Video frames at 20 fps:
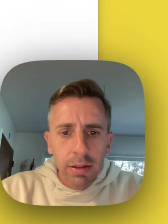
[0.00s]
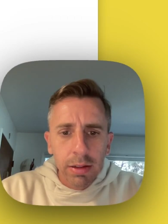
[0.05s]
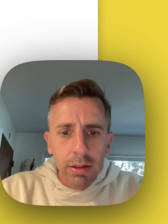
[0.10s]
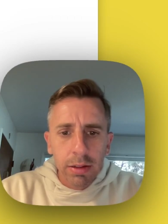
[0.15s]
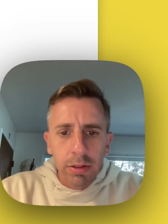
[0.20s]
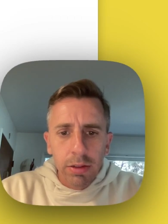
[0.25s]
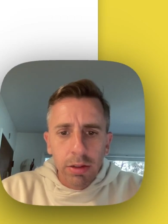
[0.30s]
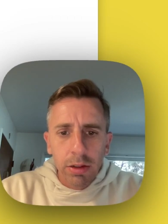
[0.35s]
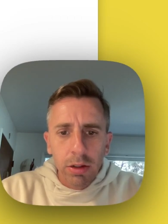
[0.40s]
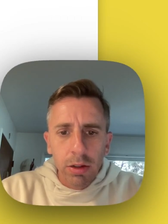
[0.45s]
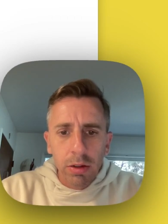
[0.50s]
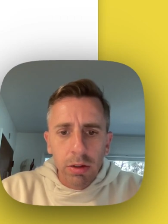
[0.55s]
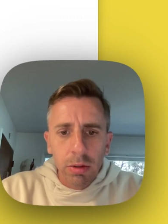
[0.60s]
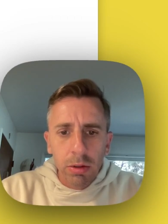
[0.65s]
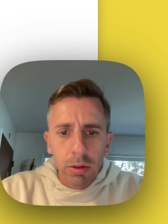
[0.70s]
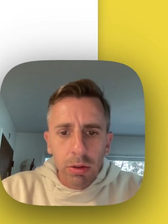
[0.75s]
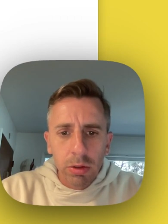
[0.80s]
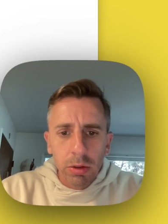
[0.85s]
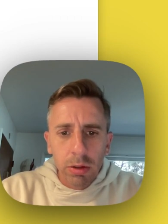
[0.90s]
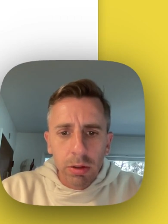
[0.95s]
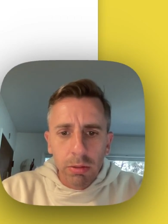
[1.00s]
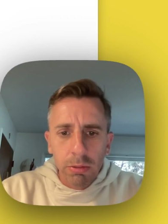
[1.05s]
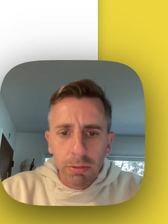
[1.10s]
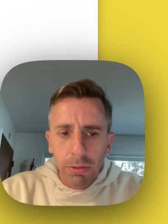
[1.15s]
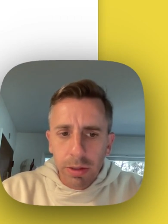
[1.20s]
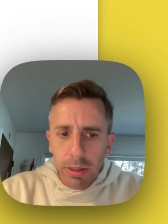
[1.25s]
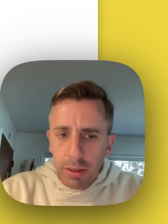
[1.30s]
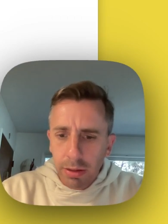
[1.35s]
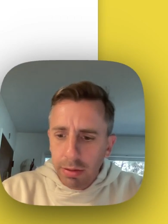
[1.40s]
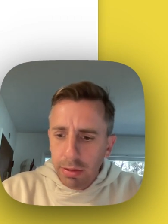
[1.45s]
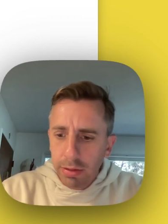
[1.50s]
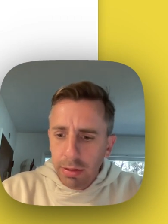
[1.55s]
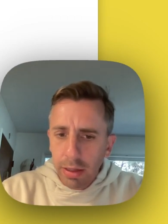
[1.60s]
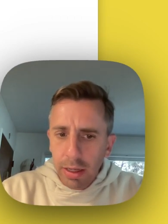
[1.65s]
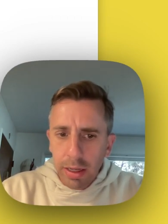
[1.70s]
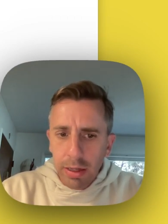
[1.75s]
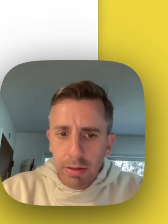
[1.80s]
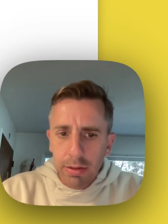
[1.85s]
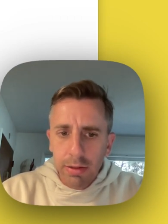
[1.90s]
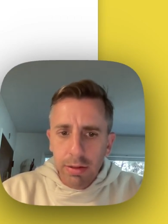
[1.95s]
So Heroku config
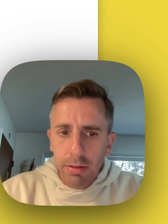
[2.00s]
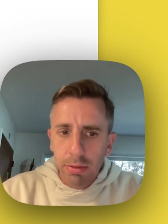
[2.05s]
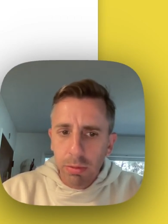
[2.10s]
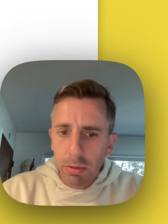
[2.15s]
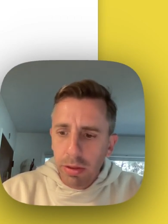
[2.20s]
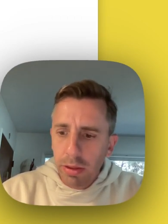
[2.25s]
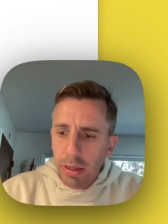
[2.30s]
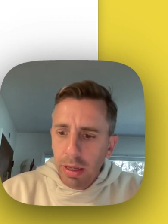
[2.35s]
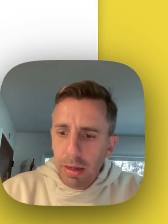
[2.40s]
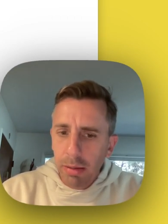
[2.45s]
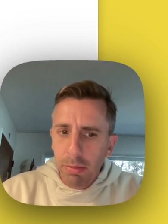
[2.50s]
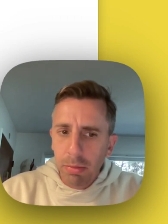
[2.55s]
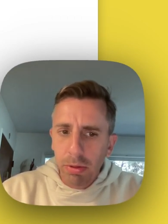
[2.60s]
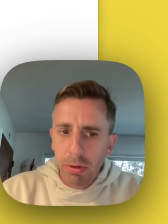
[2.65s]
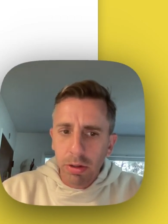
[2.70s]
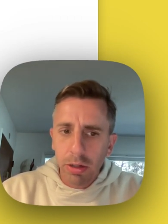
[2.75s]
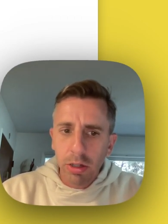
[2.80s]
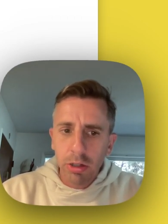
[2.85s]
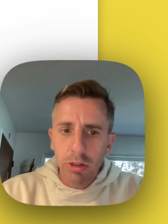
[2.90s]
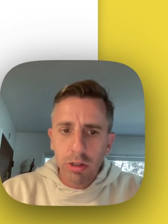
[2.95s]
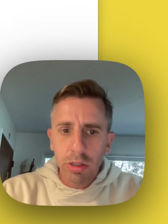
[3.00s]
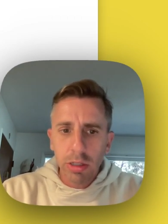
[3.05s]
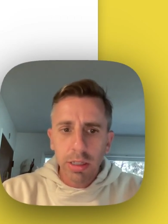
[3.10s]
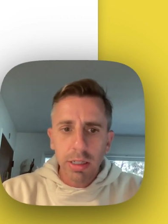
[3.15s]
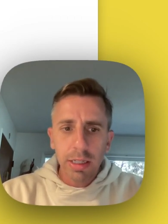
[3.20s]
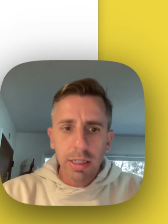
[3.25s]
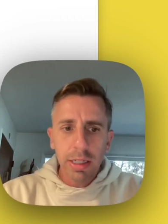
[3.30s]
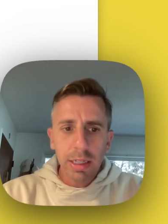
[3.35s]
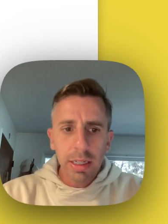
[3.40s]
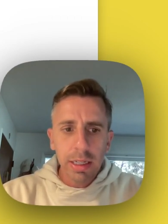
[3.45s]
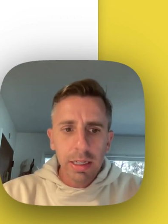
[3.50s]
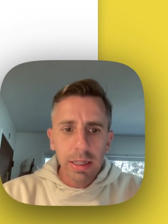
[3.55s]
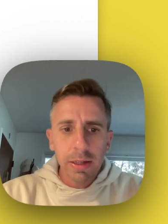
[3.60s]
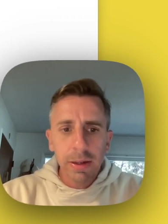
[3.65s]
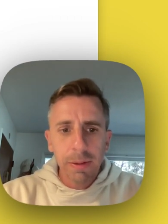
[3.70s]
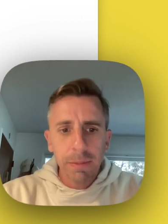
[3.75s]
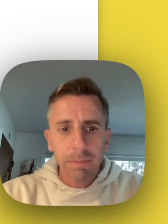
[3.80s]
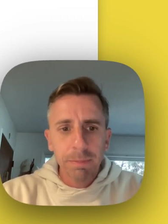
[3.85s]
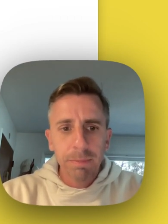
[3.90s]
set with that production key.